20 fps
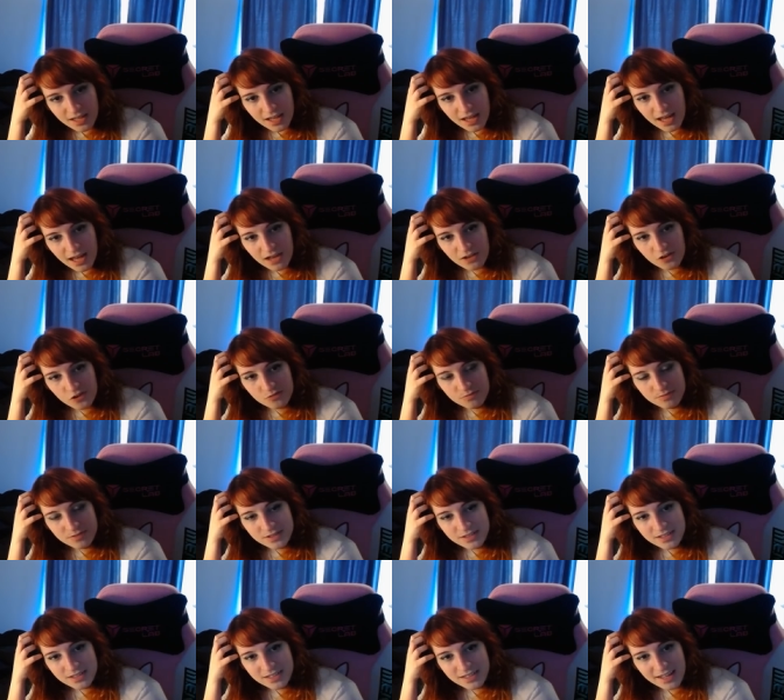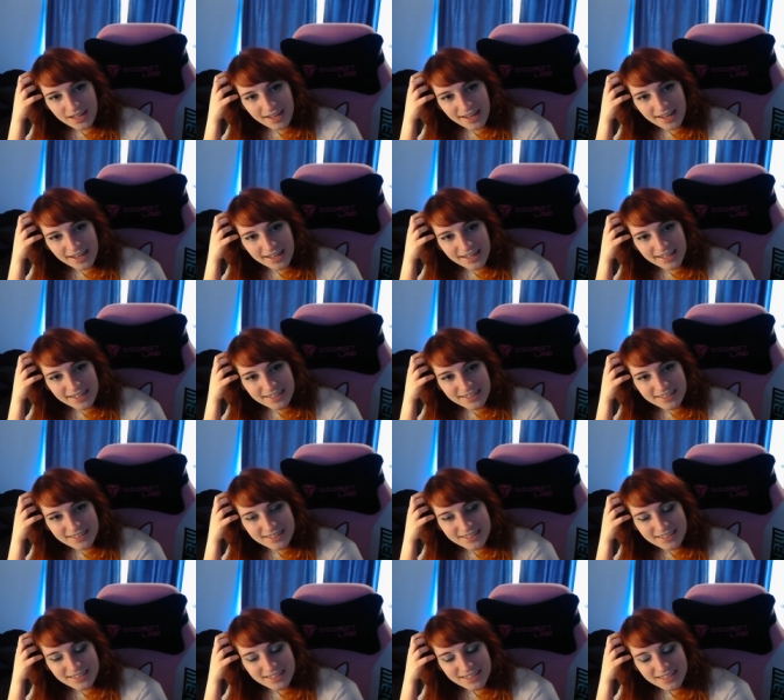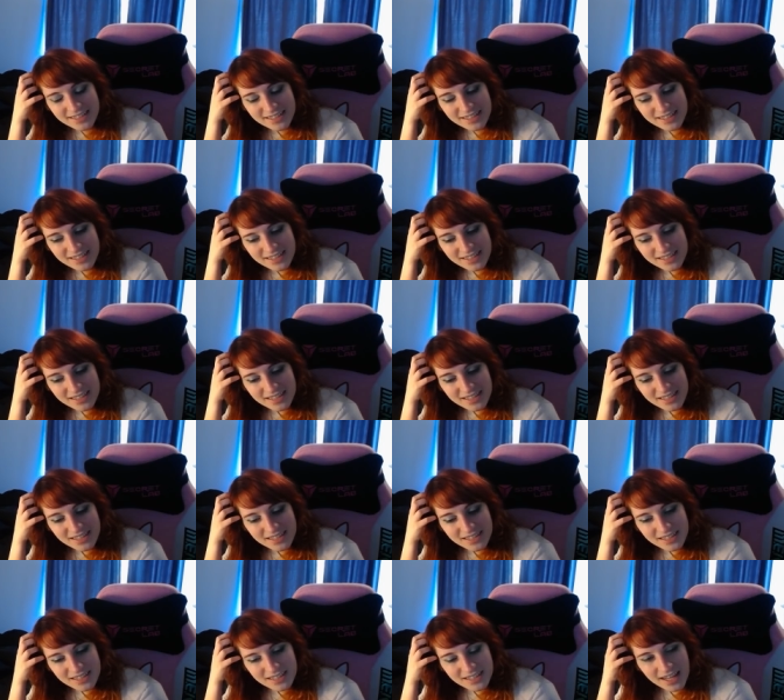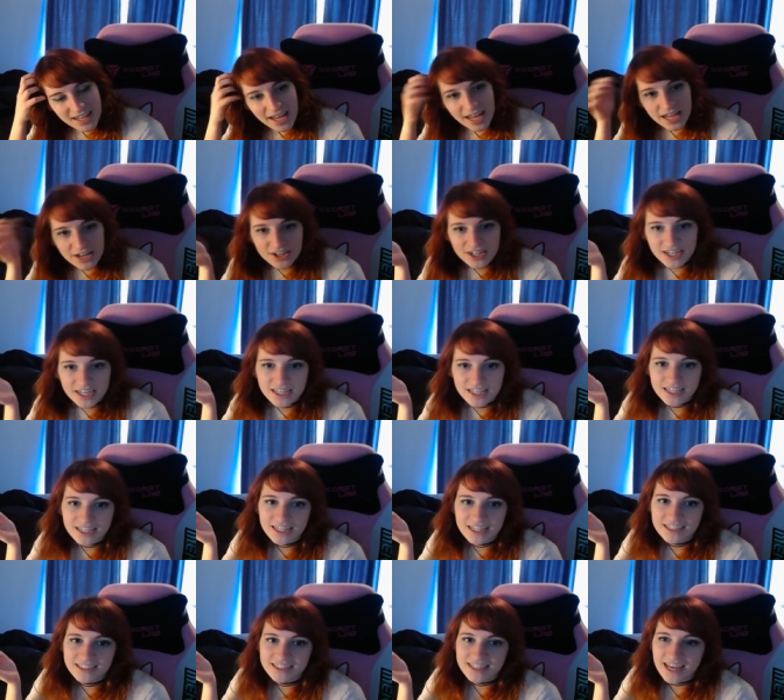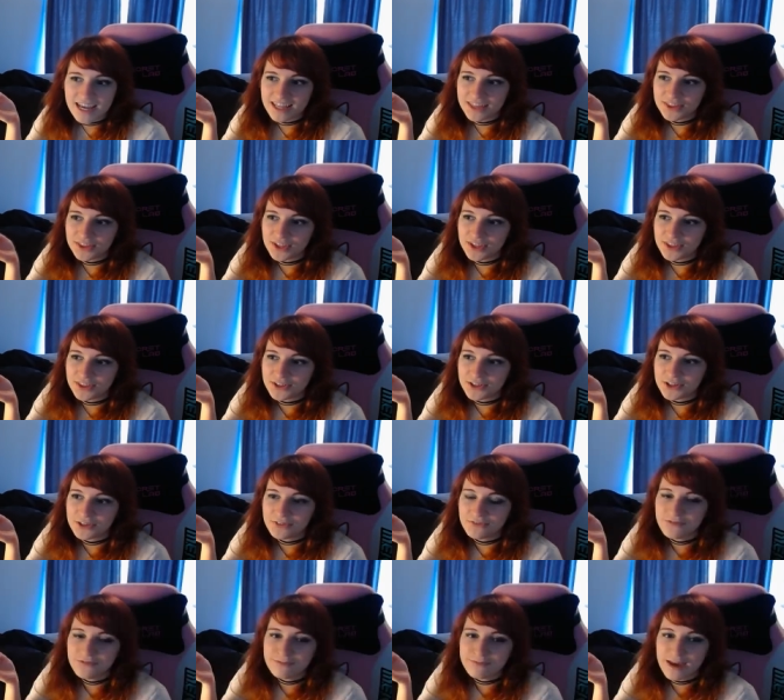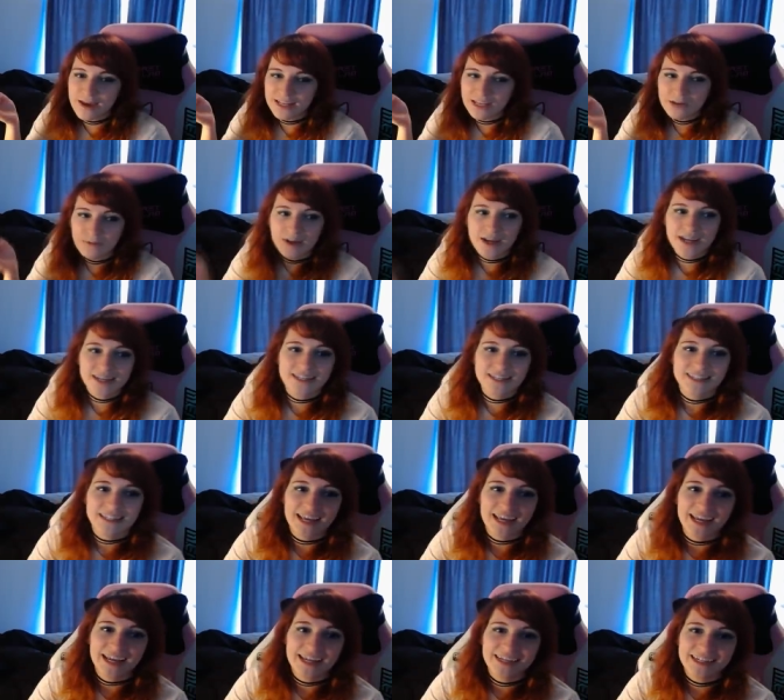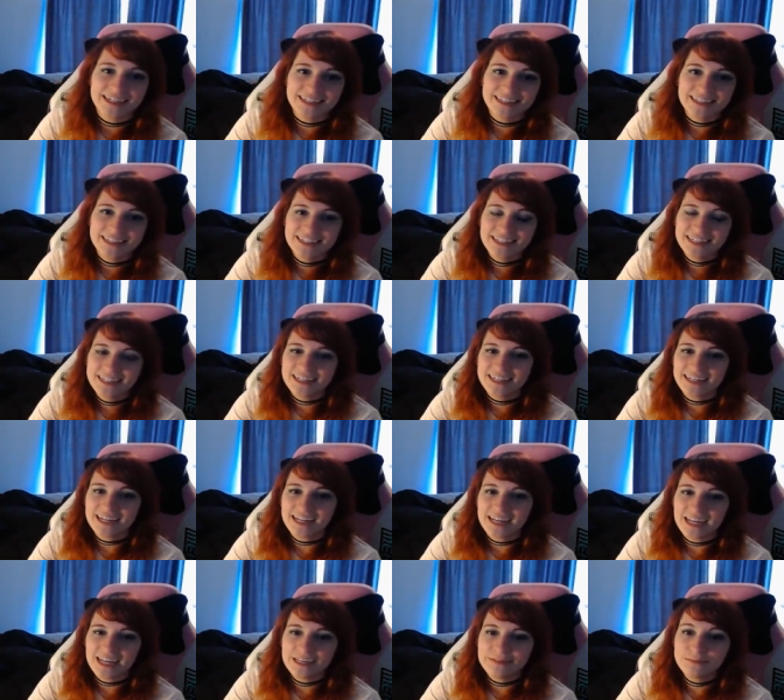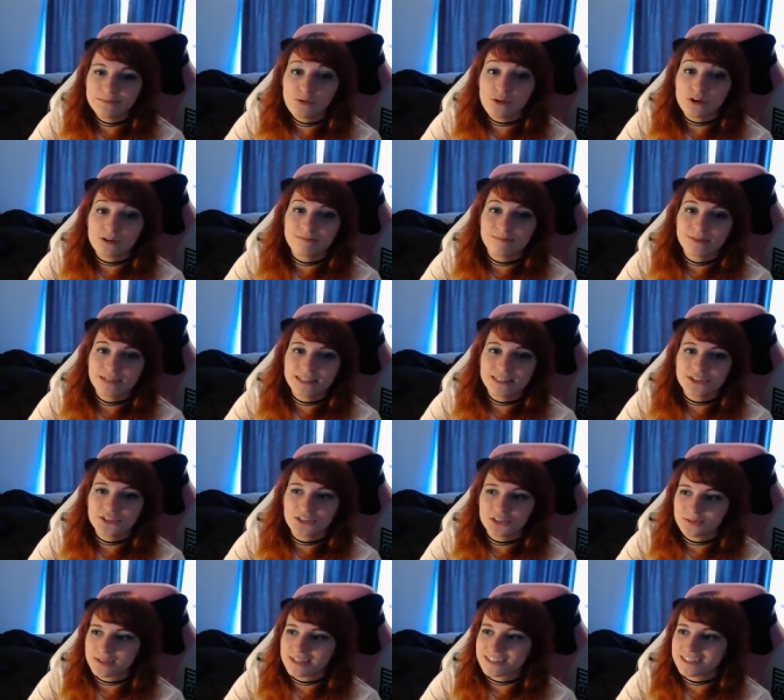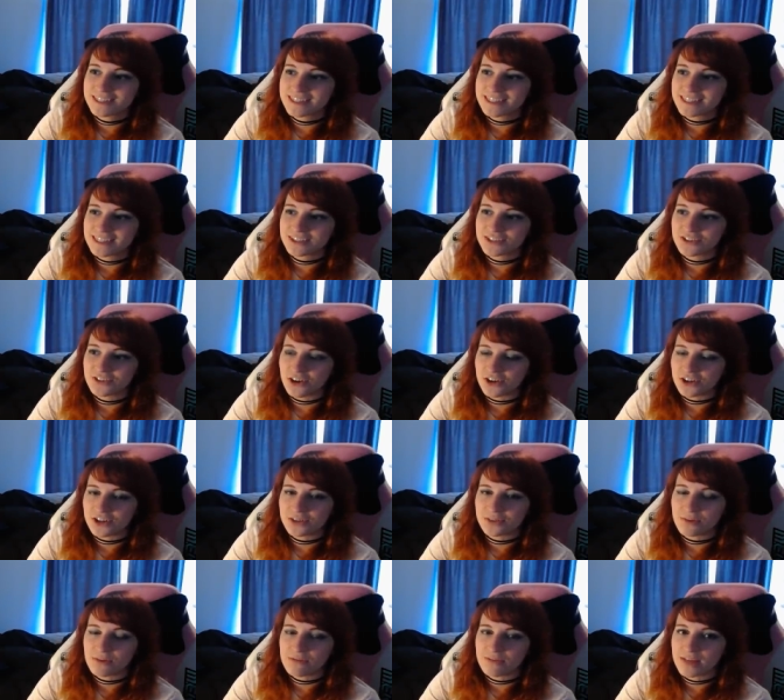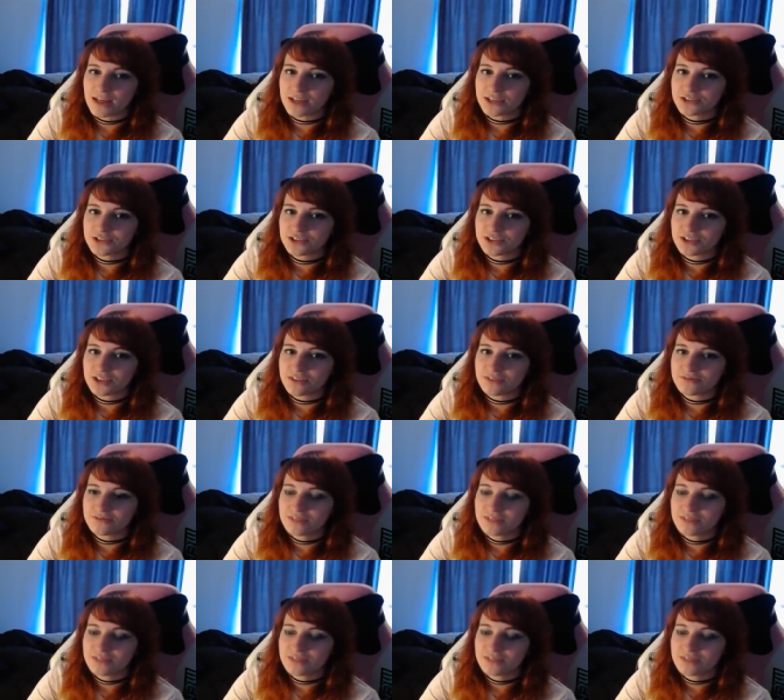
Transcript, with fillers: Elm and Harriet is that they're in many ways a a more militaristic, darker reflection of.